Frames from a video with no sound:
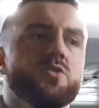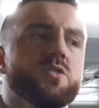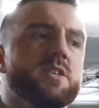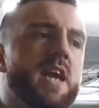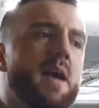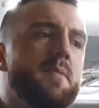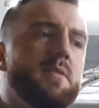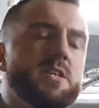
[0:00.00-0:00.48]

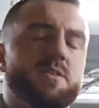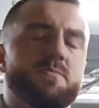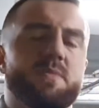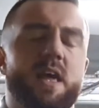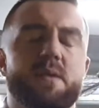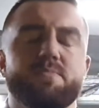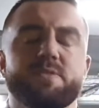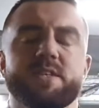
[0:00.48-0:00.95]
just gave me some
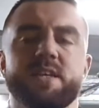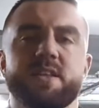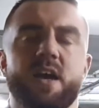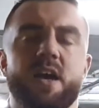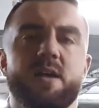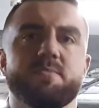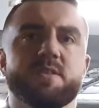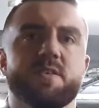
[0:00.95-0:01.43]
tips in
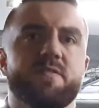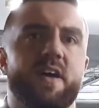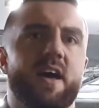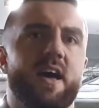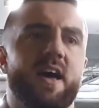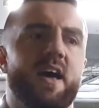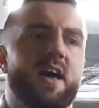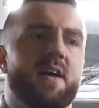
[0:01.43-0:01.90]
terms of,
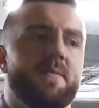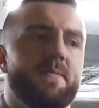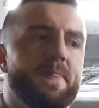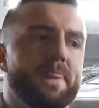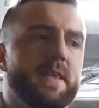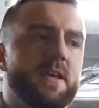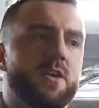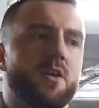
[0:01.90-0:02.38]

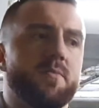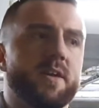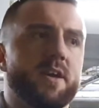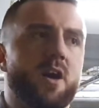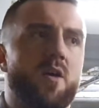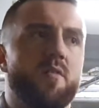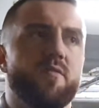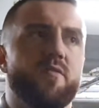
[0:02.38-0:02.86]
you know what I mean,
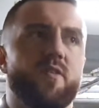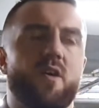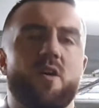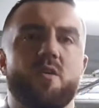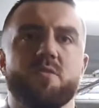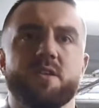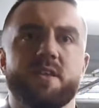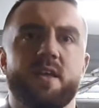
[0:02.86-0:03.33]
going
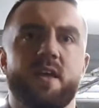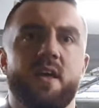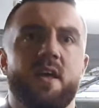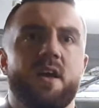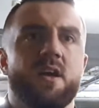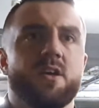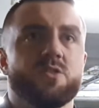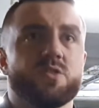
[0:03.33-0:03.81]
forward.
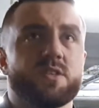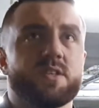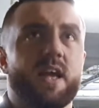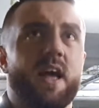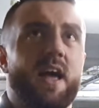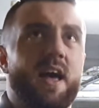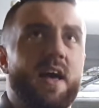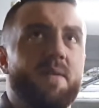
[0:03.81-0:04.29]
Just
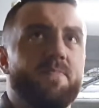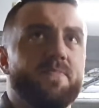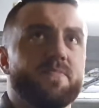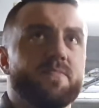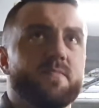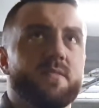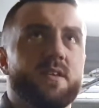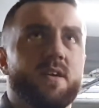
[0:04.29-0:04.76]

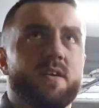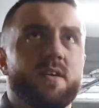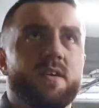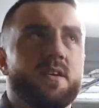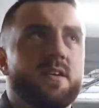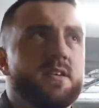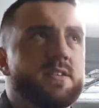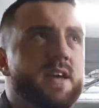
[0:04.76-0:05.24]

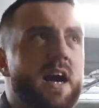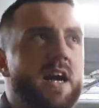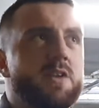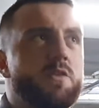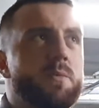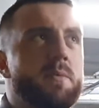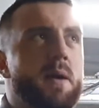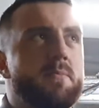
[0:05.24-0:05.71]
it's hard
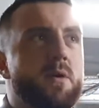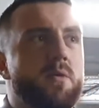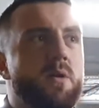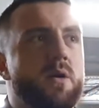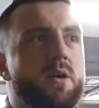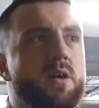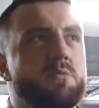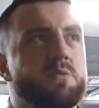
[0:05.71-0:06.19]
to remember.
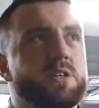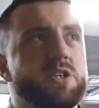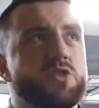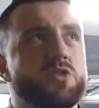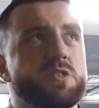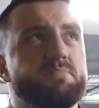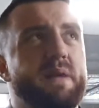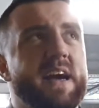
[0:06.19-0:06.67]
It was
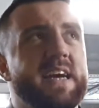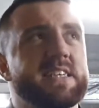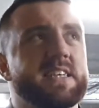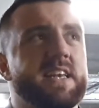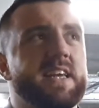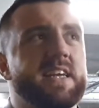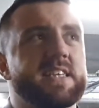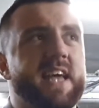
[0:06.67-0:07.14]
just
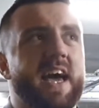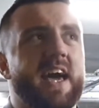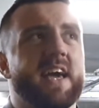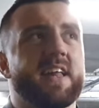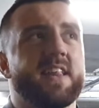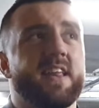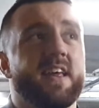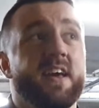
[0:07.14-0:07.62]
basically
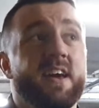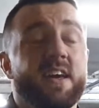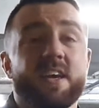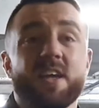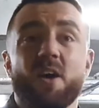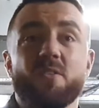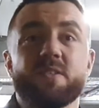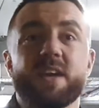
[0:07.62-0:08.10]
saying,
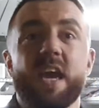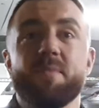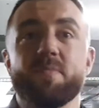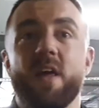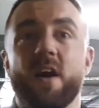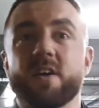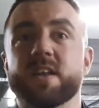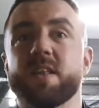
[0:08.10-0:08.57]
you know, keep
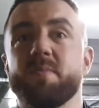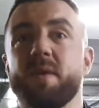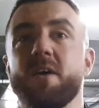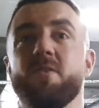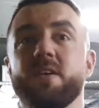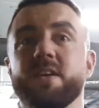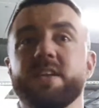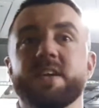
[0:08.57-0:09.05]
knocking them
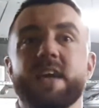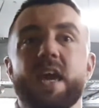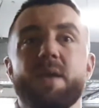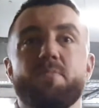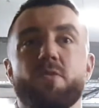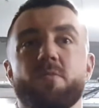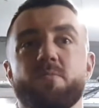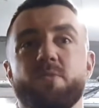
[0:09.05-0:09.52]
out and you keep
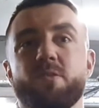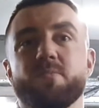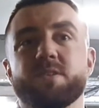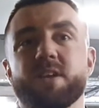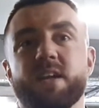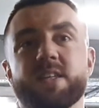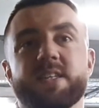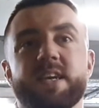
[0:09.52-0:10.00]
putting
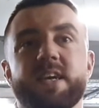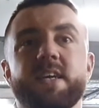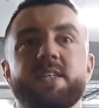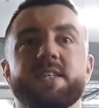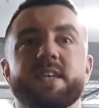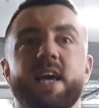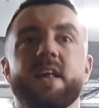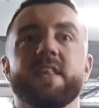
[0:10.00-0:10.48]
bums on
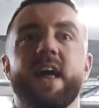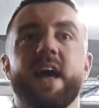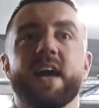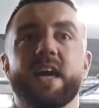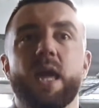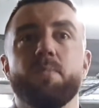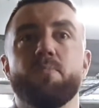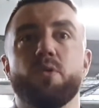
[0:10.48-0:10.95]
seats and
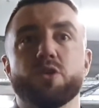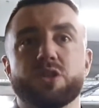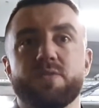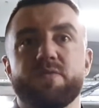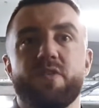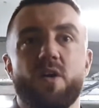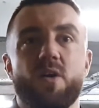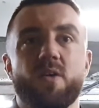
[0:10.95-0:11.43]
keep
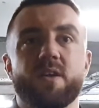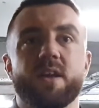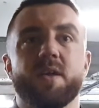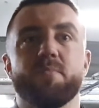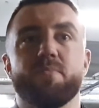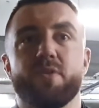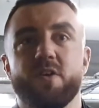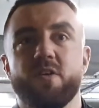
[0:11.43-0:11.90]
pushing forward
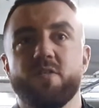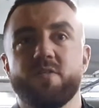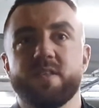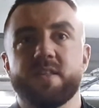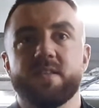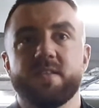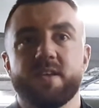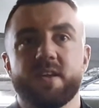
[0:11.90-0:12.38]
and improving,
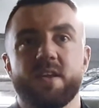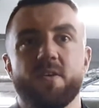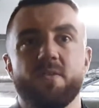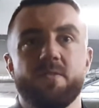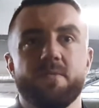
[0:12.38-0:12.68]
you know,